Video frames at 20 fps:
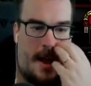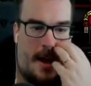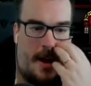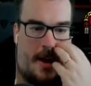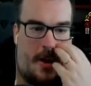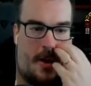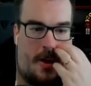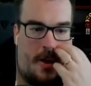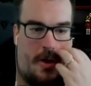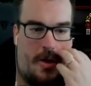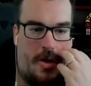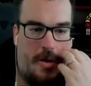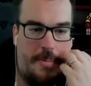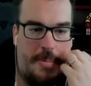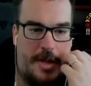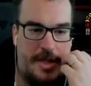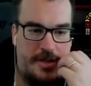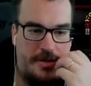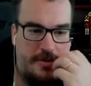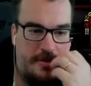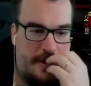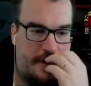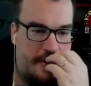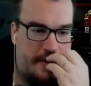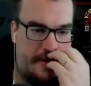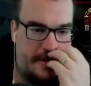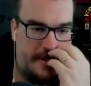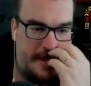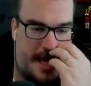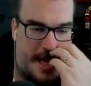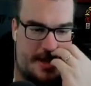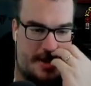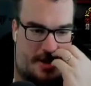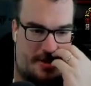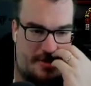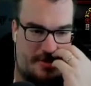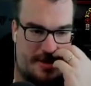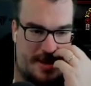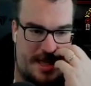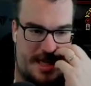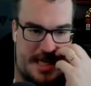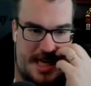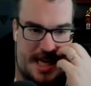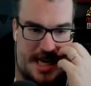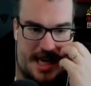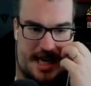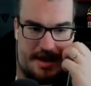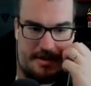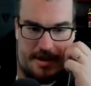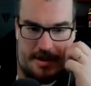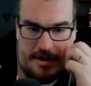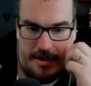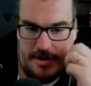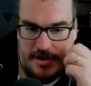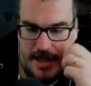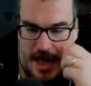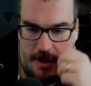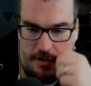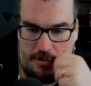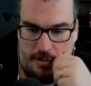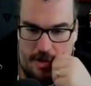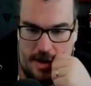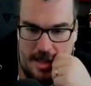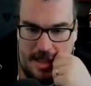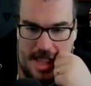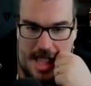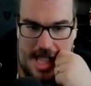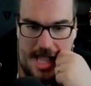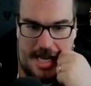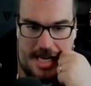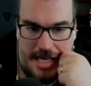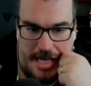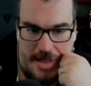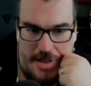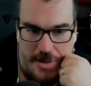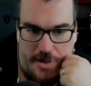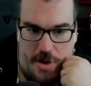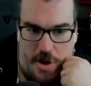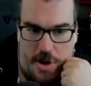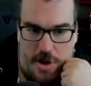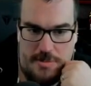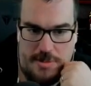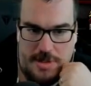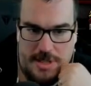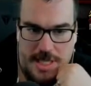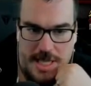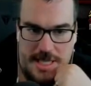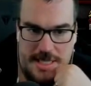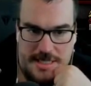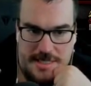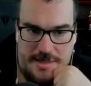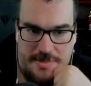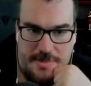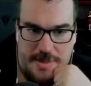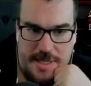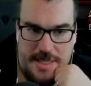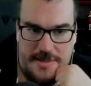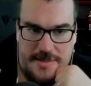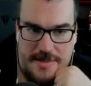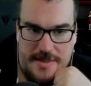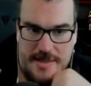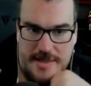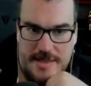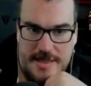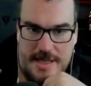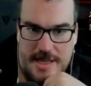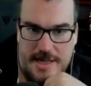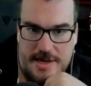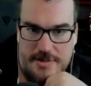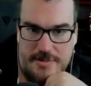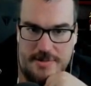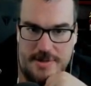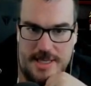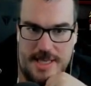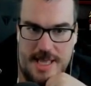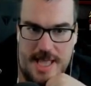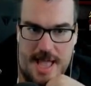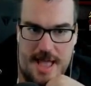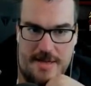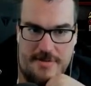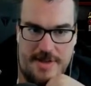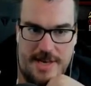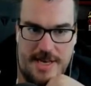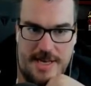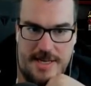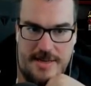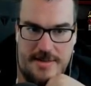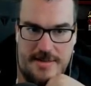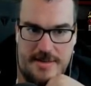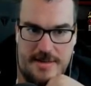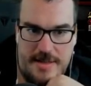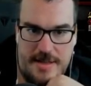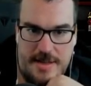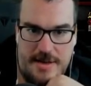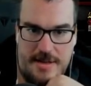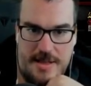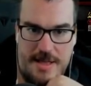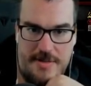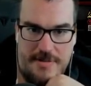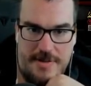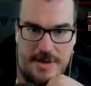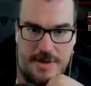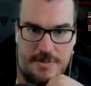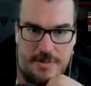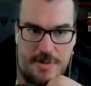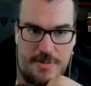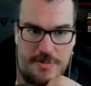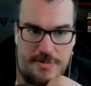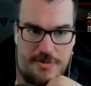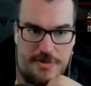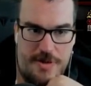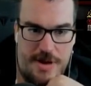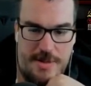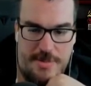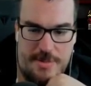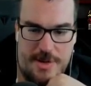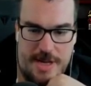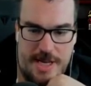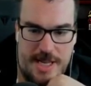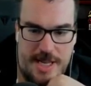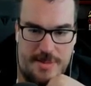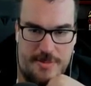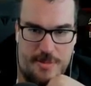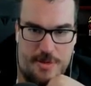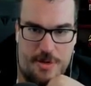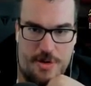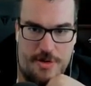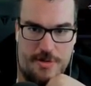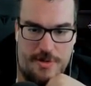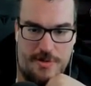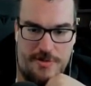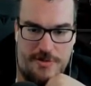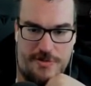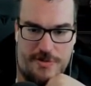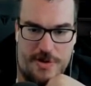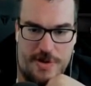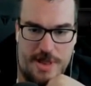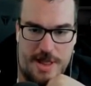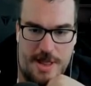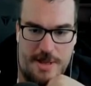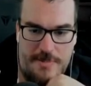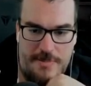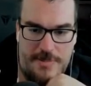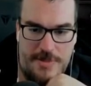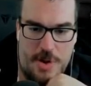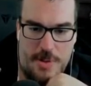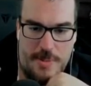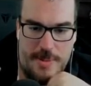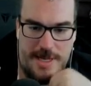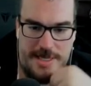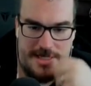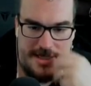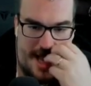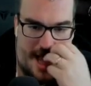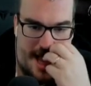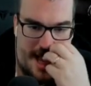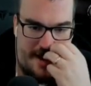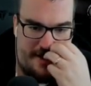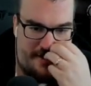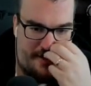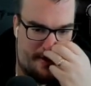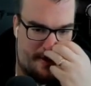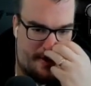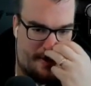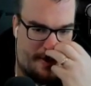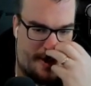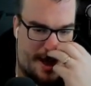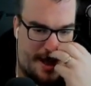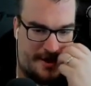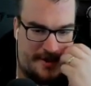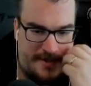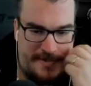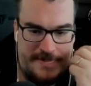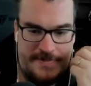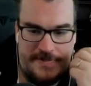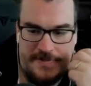Whole bunch of recruits. I don't really need any recruits. I would like another arbalest, but uh, I don't really have any don't have any room for anybody anymore. We're full up. Nobody's died for a while.